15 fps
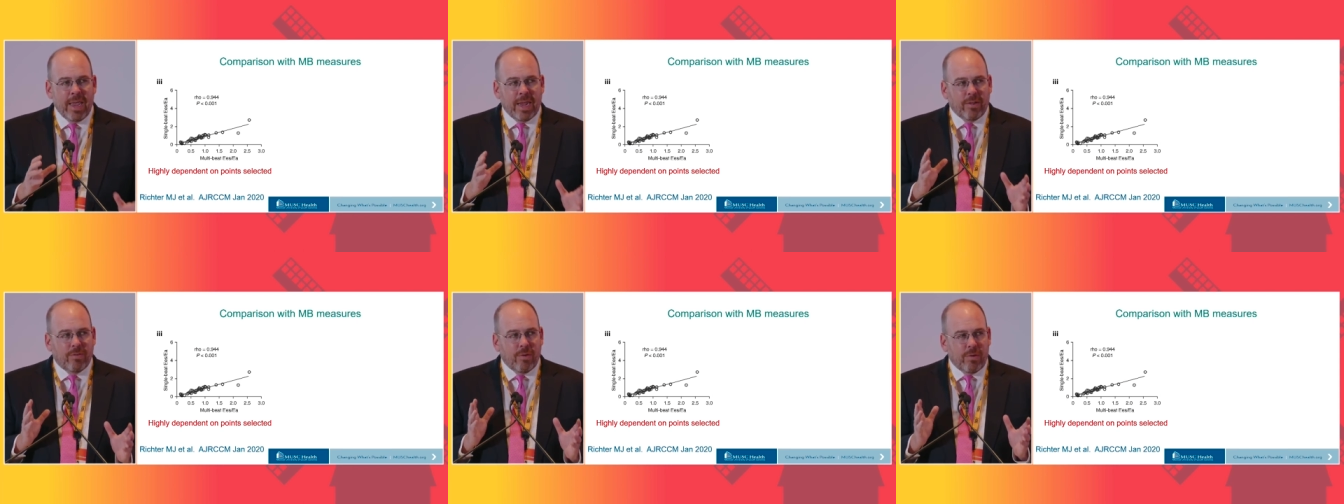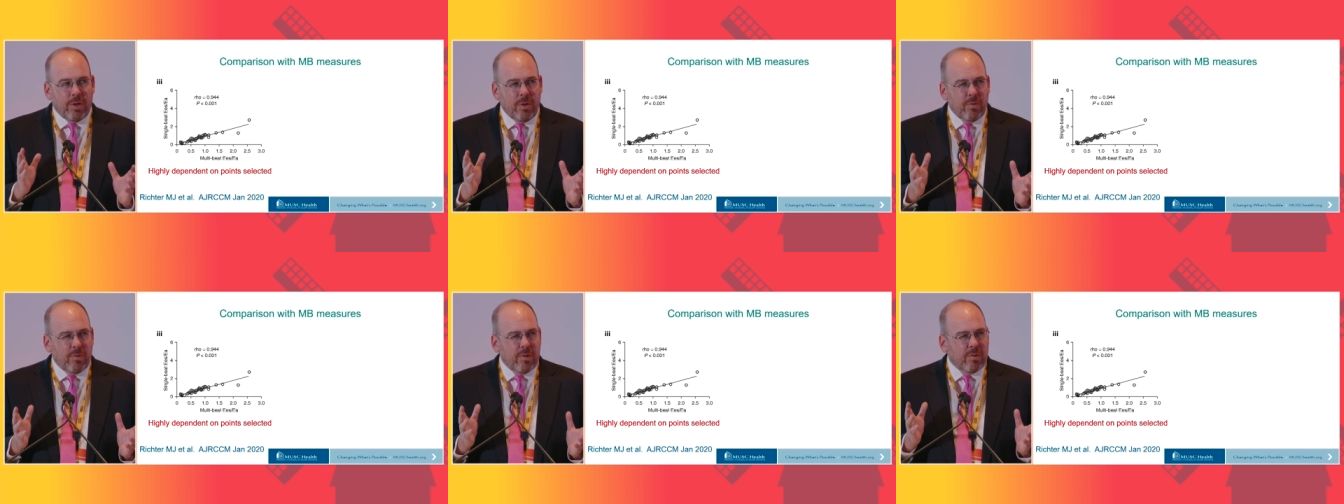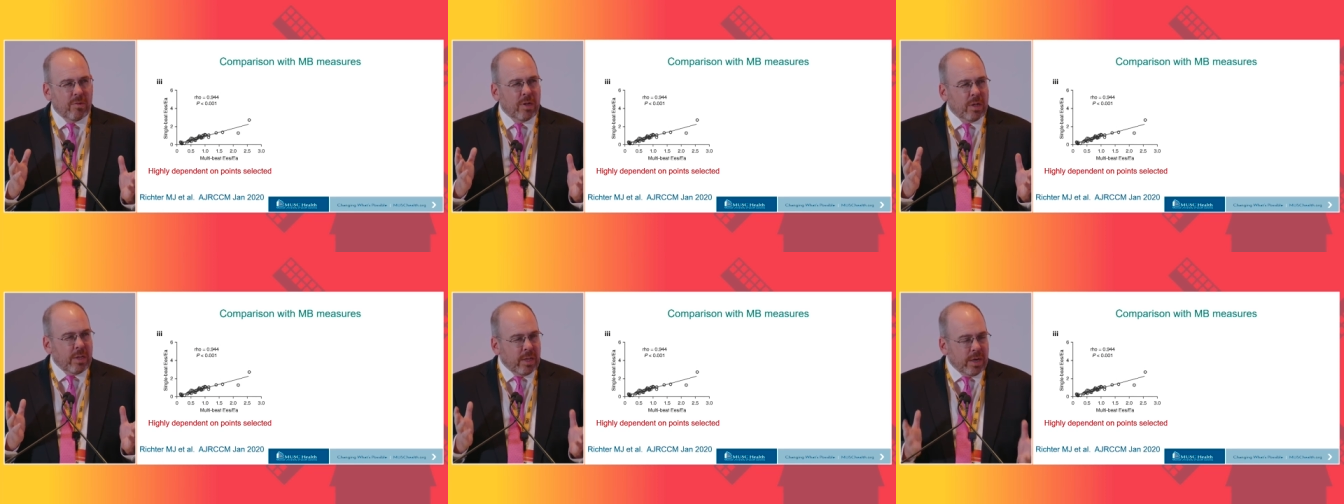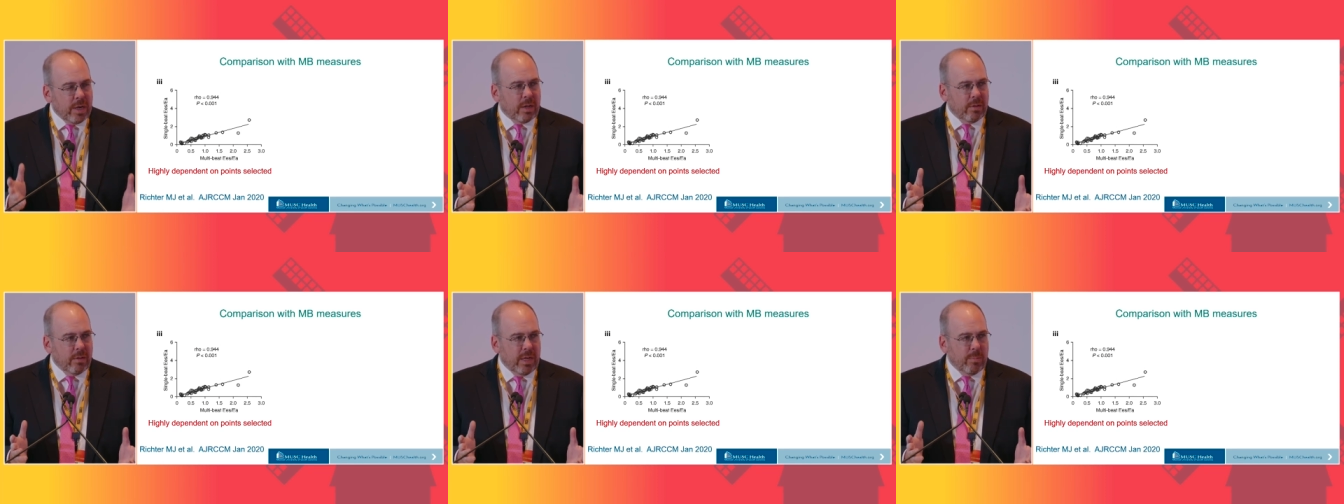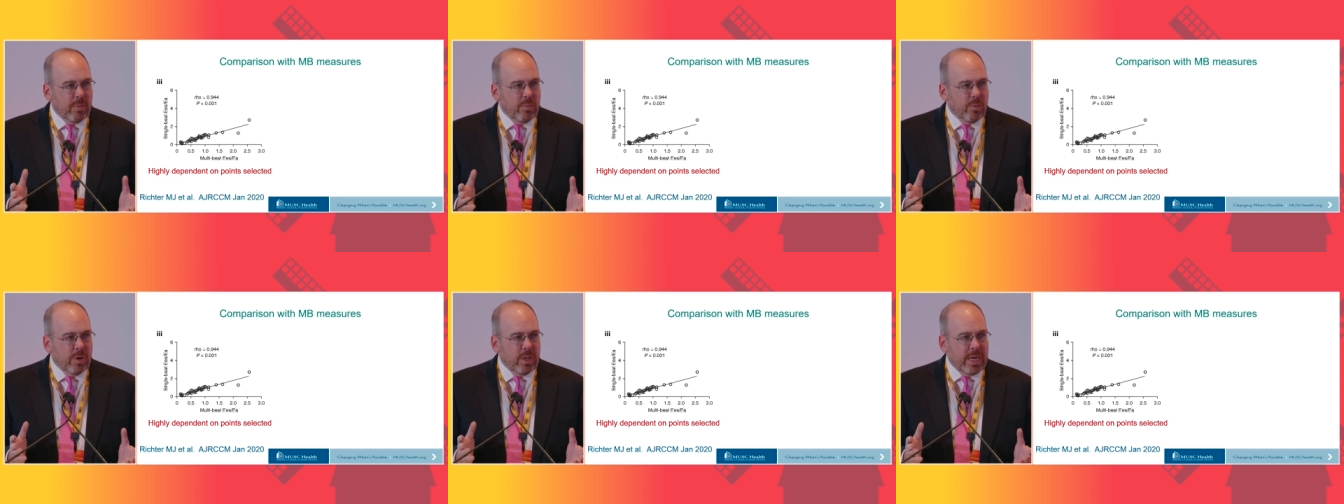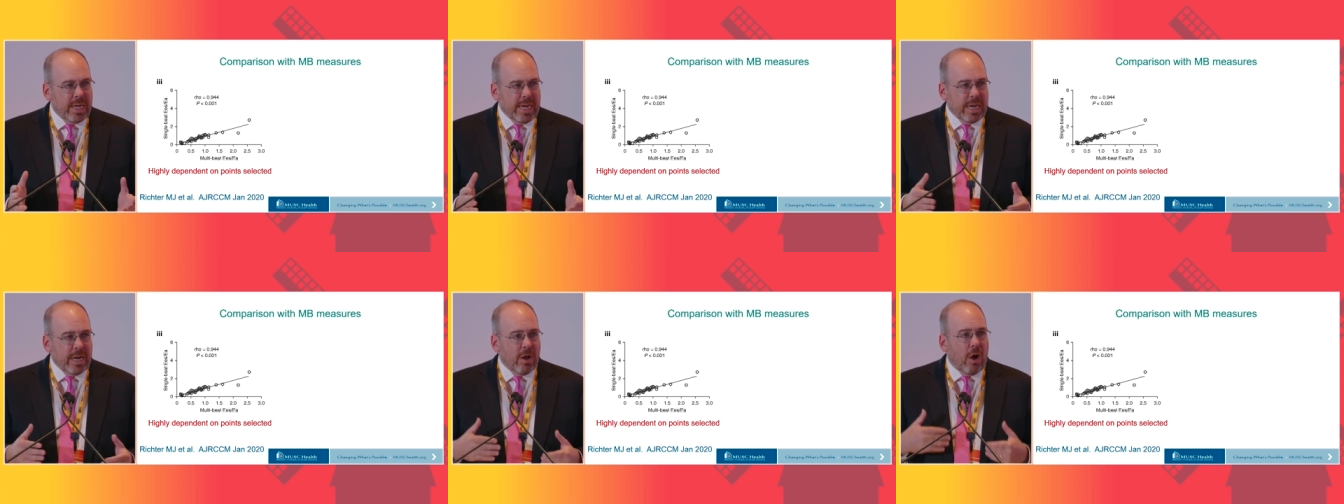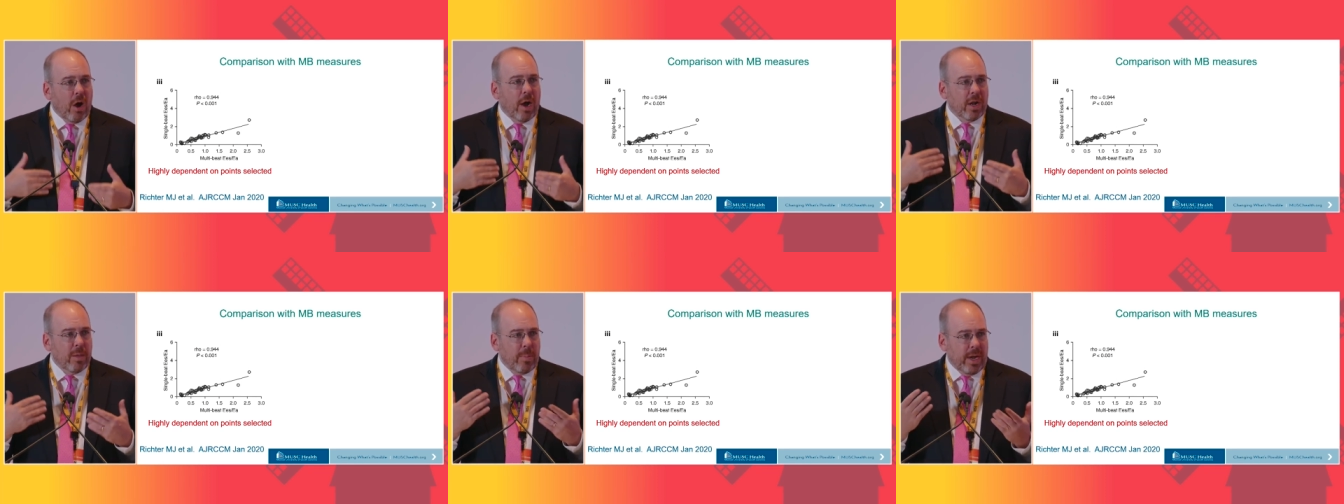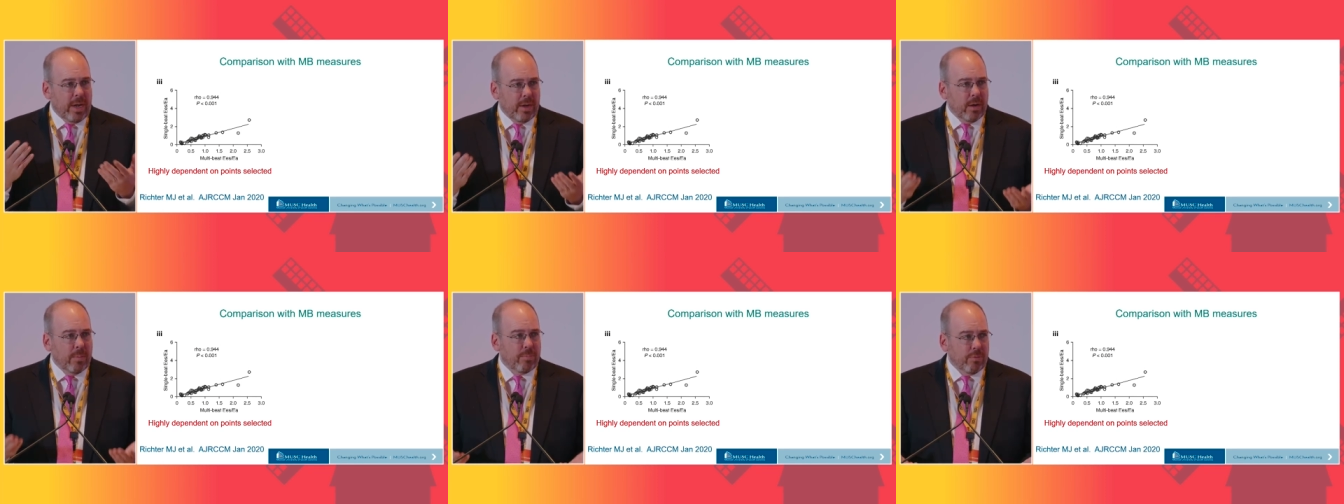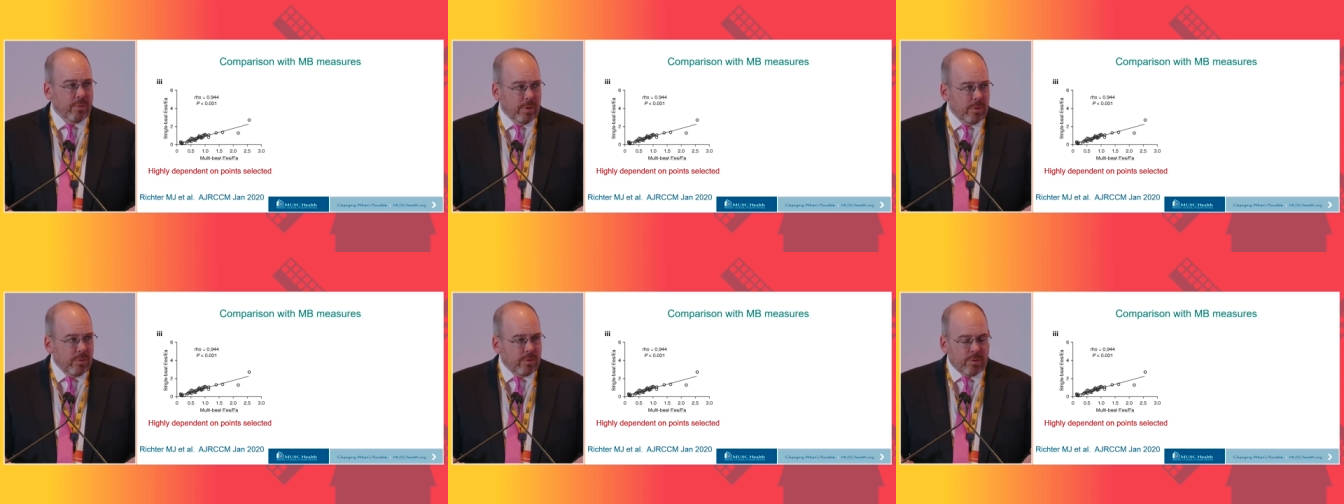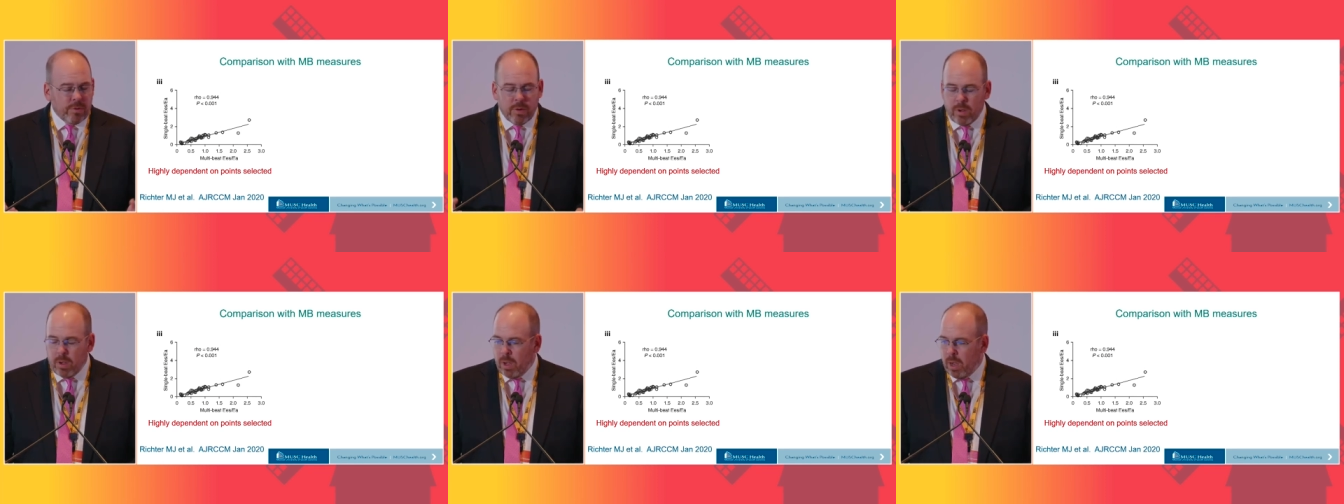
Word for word: And so to use this clinically, we really need an automated approach.